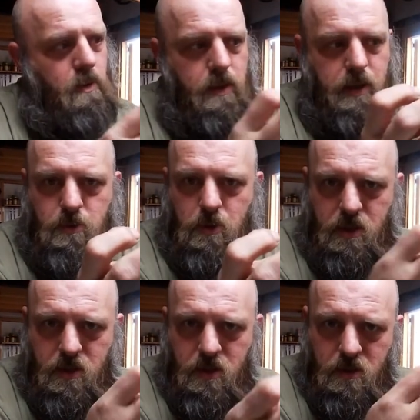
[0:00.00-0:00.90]
Well, that's what
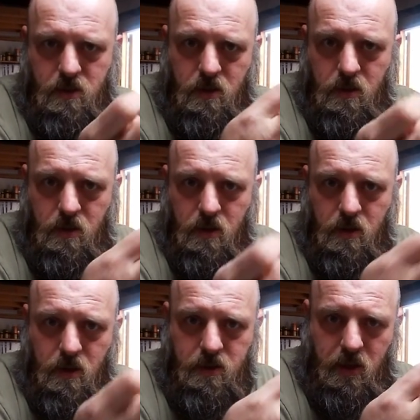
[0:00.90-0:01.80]
this is
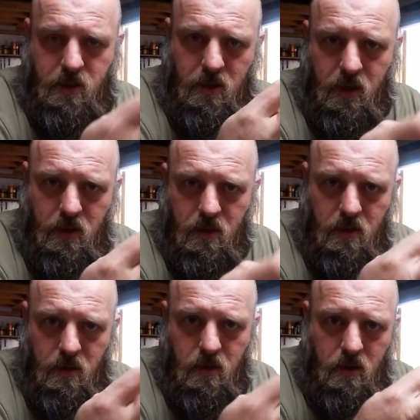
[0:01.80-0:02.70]
because I took it
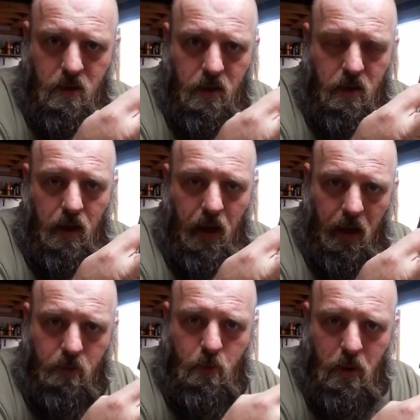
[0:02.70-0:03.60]

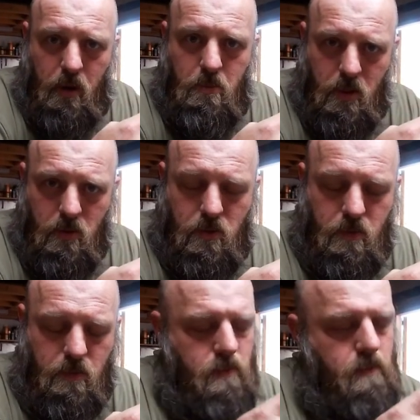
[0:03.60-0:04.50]
out of a pair of boots.